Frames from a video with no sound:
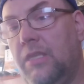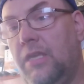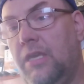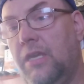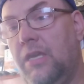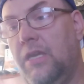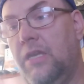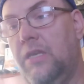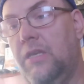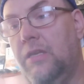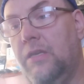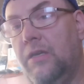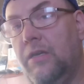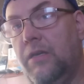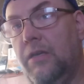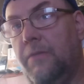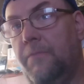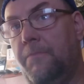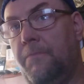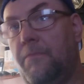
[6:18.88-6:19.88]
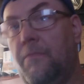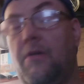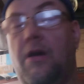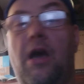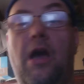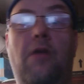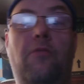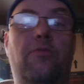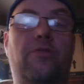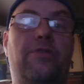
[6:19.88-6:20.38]
And
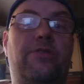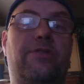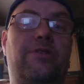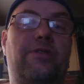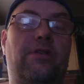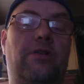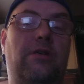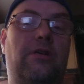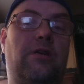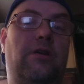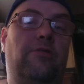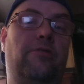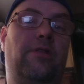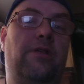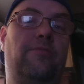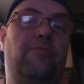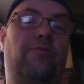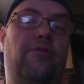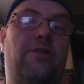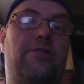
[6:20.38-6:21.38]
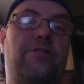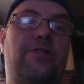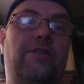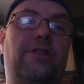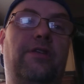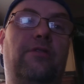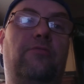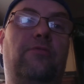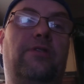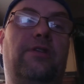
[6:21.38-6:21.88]
I was under the impression
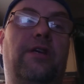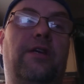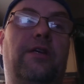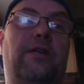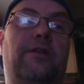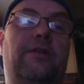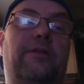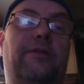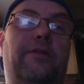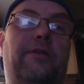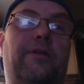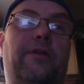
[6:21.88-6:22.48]
that it would take,